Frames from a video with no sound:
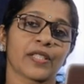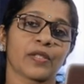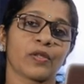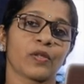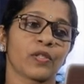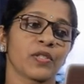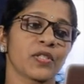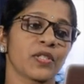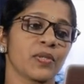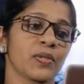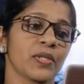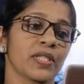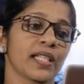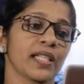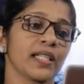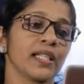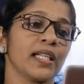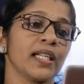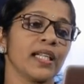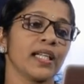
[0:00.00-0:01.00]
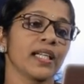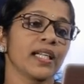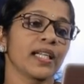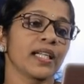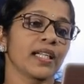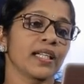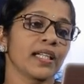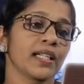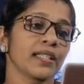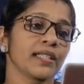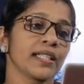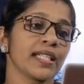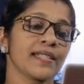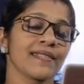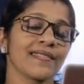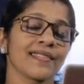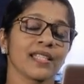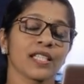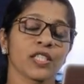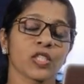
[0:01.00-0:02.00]
constitution. That
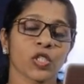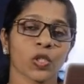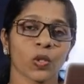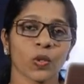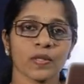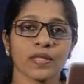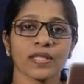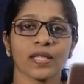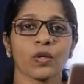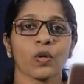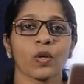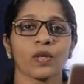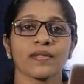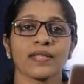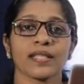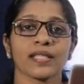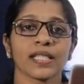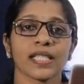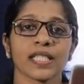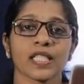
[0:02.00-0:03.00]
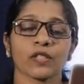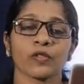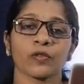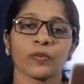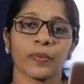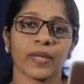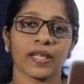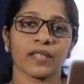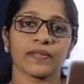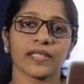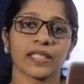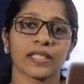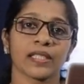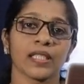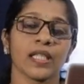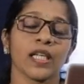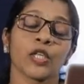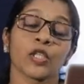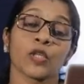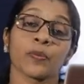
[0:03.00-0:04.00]
is, it shows the concentration of power
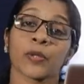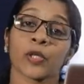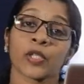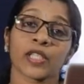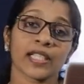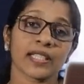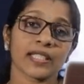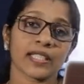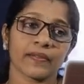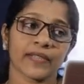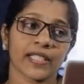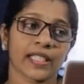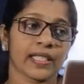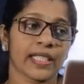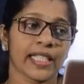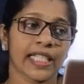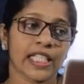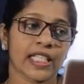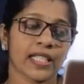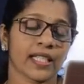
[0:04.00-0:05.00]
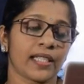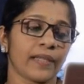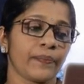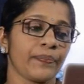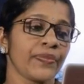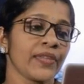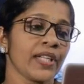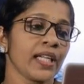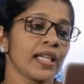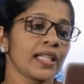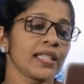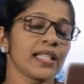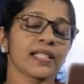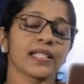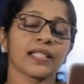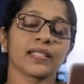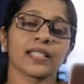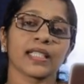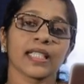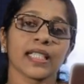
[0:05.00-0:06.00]
to protect our nation. There
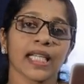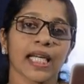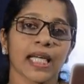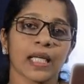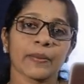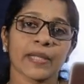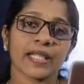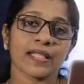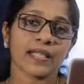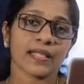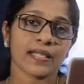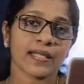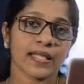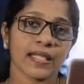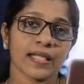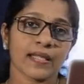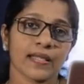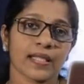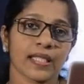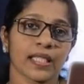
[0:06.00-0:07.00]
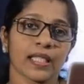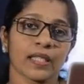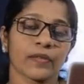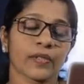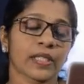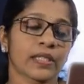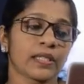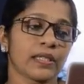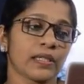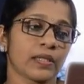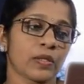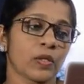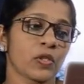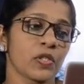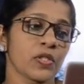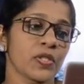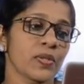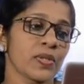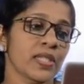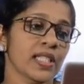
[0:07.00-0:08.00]
are three emergencies in our
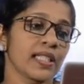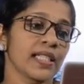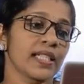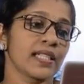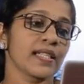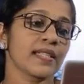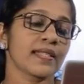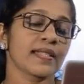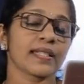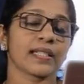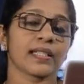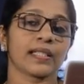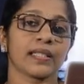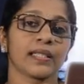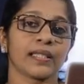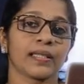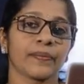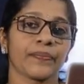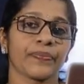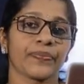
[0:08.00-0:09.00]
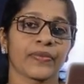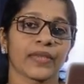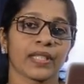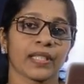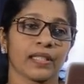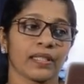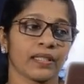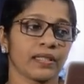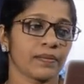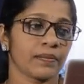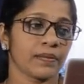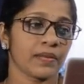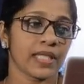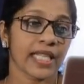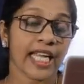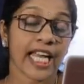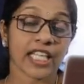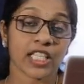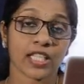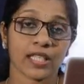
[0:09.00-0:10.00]
constitution, that is
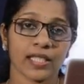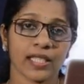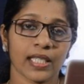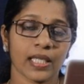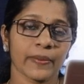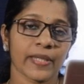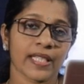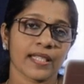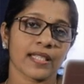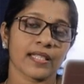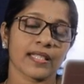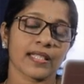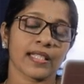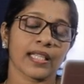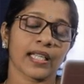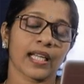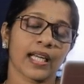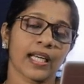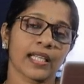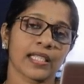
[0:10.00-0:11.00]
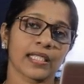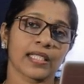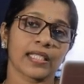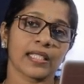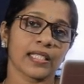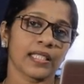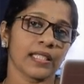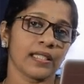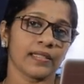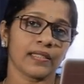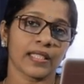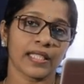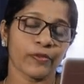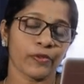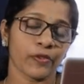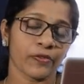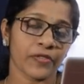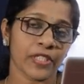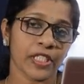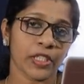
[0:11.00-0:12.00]
national emergency, Article
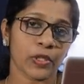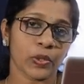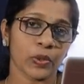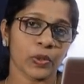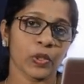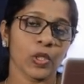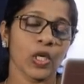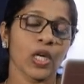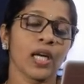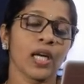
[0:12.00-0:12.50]
352,